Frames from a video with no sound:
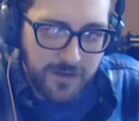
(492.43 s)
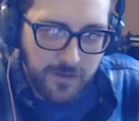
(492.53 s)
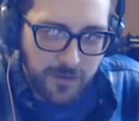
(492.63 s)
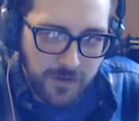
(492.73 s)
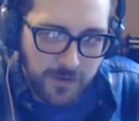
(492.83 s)

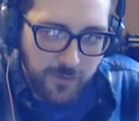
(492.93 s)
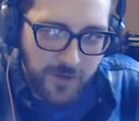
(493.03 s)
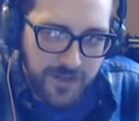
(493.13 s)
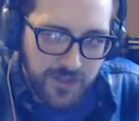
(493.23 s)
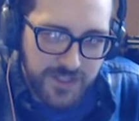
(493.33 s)
or
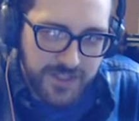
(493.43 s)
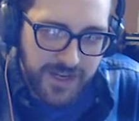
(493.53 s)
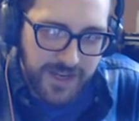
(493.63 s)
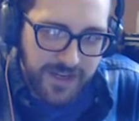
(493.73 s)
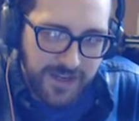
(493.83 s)
Rachel
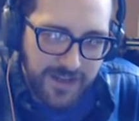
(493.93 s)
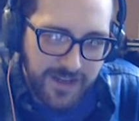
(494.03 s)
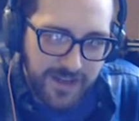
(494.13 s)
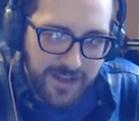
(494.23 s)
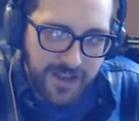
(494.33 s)
stay
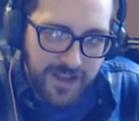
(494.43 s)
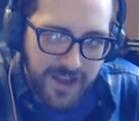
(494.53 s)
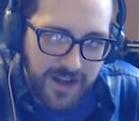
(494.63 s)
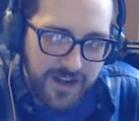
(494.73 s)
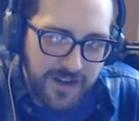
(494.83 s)

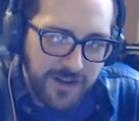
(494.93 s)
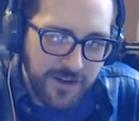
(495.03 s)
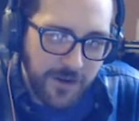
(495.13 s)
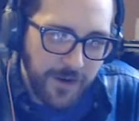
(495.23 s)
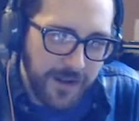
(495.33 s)
and Anita
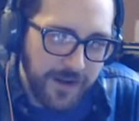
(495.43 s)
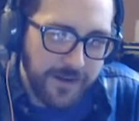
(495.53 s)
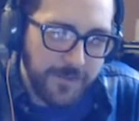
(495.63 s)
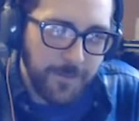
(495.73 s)
go get it.